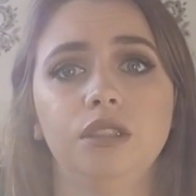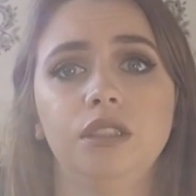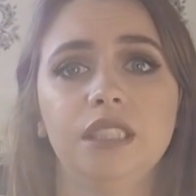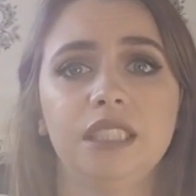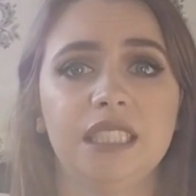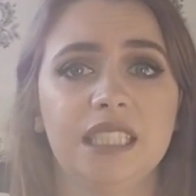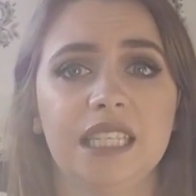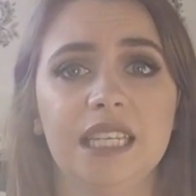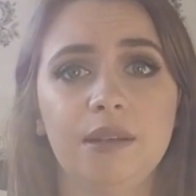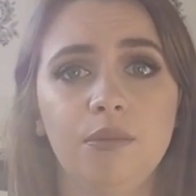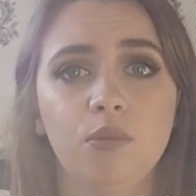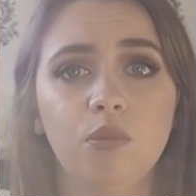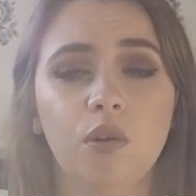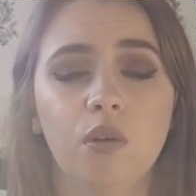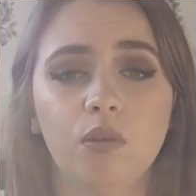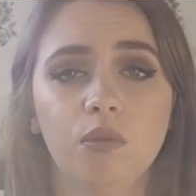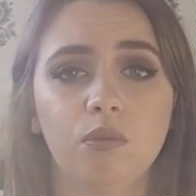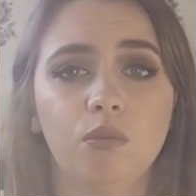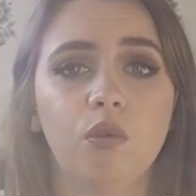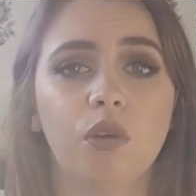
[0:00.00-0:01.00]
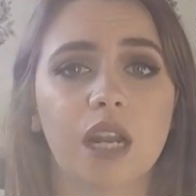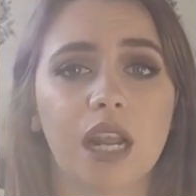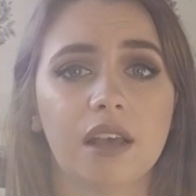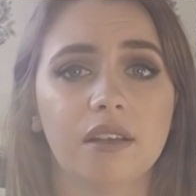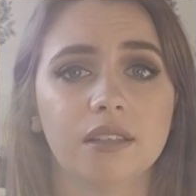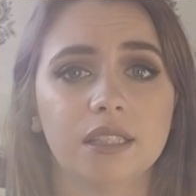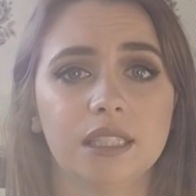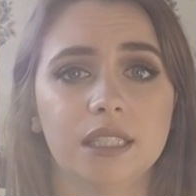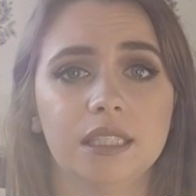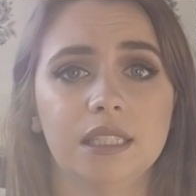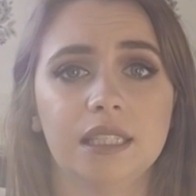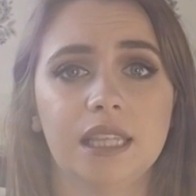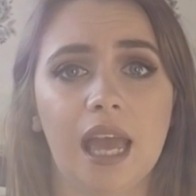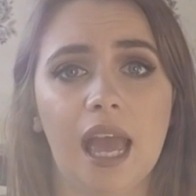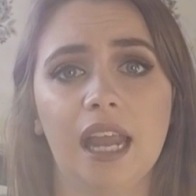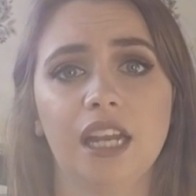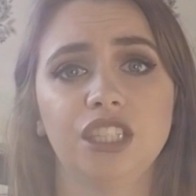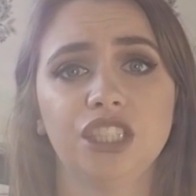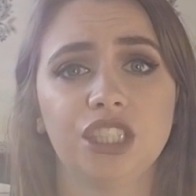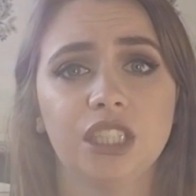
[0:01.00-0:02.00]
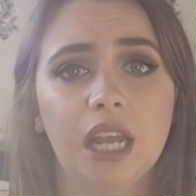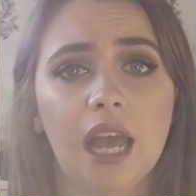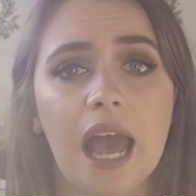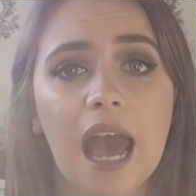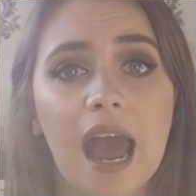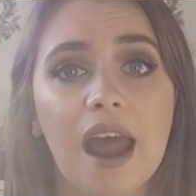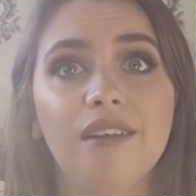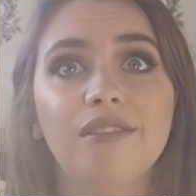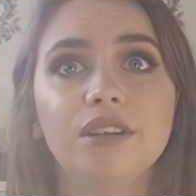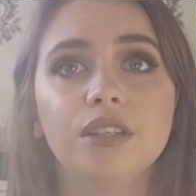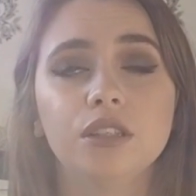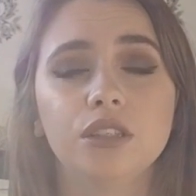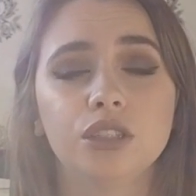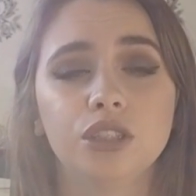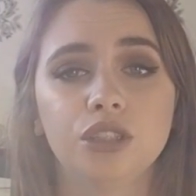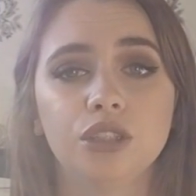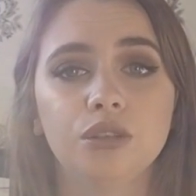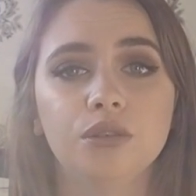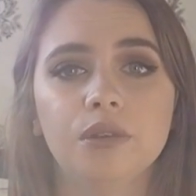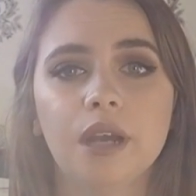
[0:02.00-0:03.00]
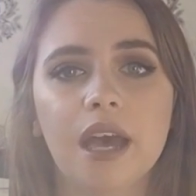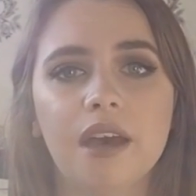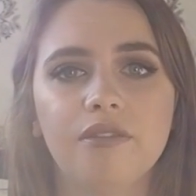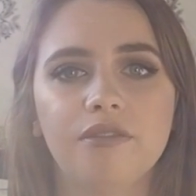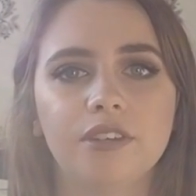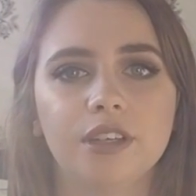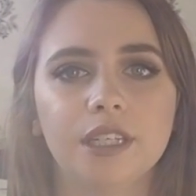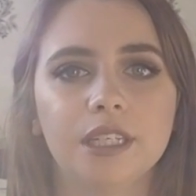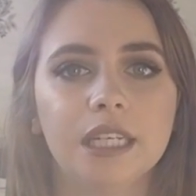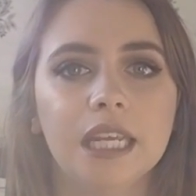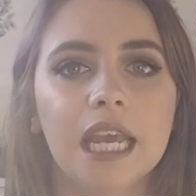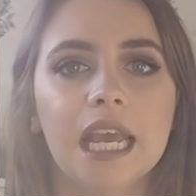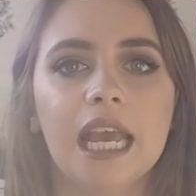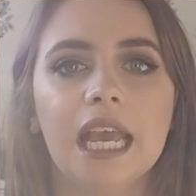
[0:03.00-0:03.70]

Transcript: See what else is there. Harrods Shoe Heaven